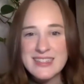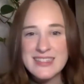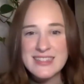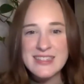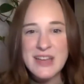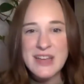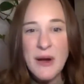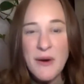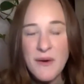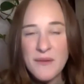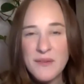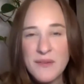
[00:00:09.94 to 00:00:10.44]

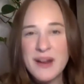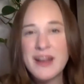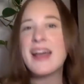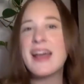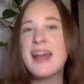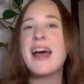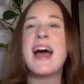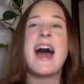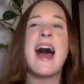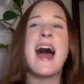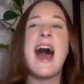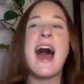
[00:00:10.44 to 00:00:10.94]
So,
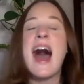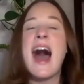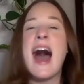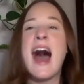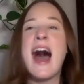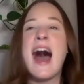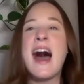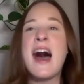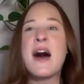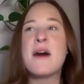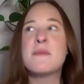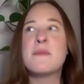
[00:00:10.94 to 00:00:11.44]

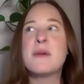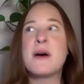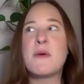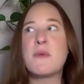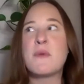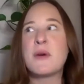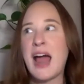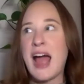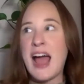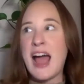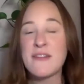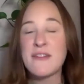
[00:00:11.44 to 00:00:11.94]

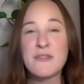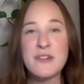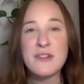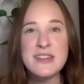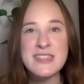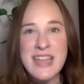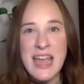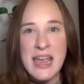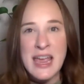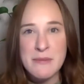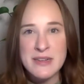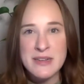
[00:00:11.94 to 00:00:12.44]
when I
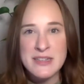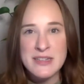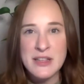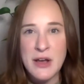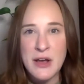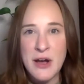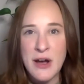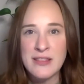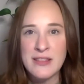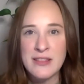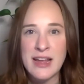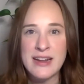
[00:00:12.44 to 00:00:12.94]
first came into the
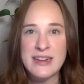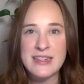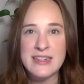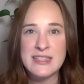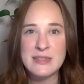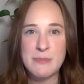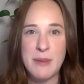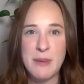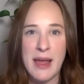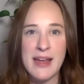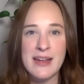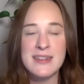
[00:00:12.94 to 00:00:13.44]
online
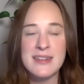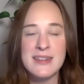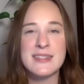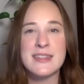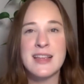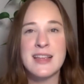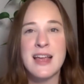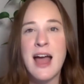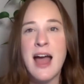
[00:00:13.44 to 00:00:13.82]
space,